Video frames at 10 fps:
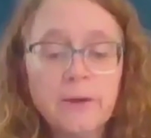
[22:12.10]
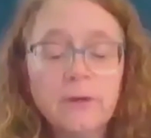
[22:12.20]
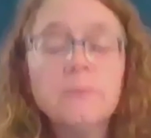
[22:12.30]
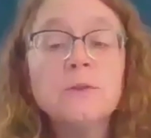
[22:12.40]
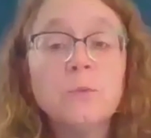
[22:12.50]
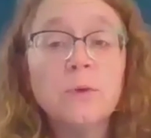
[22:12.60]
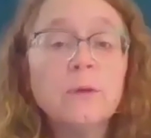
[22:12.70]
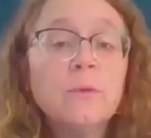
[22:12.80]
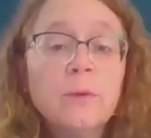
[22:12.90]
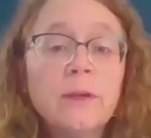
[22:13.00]
work
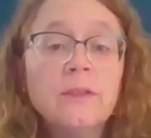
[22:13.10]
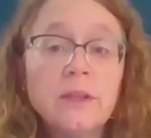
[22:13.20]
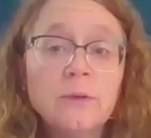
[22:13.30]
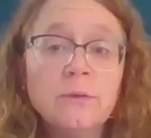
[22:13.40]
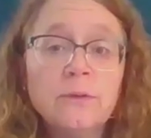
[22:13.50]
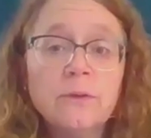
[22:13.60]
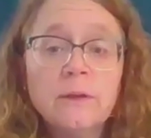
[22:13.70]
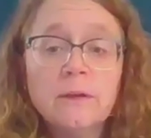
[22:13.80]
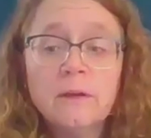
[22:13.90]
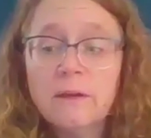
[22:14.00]
with the youth
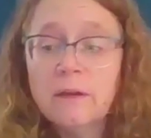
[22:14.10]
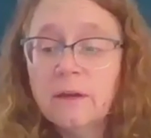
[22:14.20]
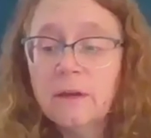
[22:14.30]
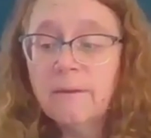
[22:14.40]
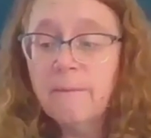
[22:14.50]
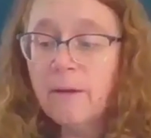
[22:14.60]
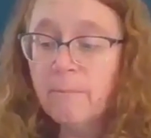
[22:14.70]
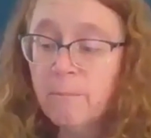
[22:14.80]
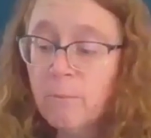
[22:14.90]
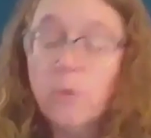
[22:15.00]

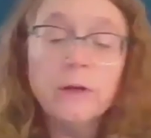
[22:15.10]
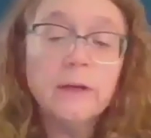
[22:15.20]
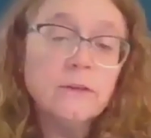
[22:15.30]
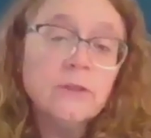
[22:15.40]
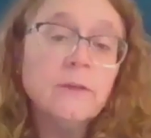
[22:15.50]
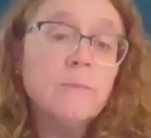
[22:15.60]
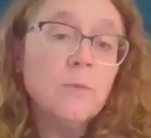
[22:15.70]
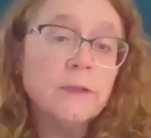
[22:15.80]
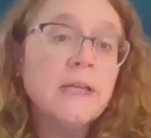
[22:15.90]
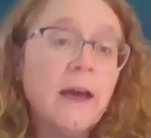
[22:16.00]
more during more
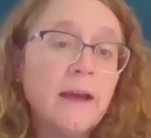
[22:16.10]
time,